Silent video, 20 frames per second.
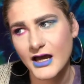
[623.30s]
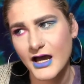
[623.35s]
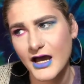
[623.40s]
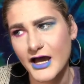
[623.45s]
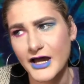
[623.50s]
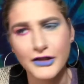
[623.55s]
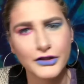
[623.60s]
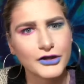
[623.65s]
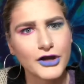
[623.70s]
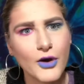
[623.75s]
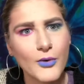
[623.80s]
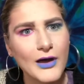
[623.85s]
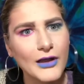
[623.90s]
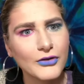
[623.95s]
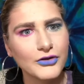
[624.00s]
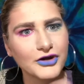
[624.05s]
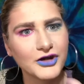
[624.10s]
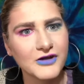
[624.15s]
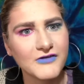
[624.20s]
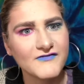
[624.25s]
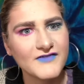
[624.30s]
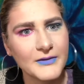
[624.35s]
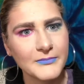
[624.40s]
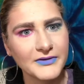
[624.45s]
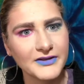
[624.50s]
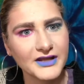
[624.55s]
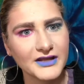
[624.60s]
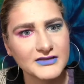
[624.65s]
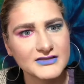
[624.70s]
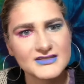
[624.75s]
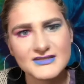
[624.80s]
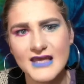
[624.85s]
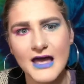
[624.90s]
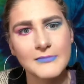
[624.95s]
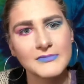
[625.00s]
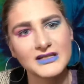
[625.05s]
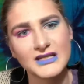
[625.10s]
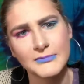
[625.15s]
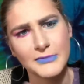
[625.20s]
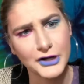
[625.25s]
I go out looking feminine does not
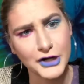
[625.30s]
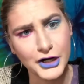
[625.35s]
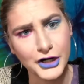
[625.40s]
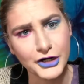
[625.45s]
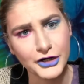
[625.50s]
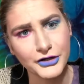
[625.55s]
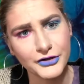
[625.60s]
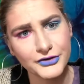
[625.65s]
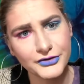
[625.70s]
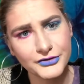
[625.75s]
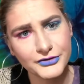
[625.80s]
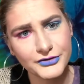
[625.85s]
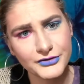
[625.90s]
mean I'm a girl.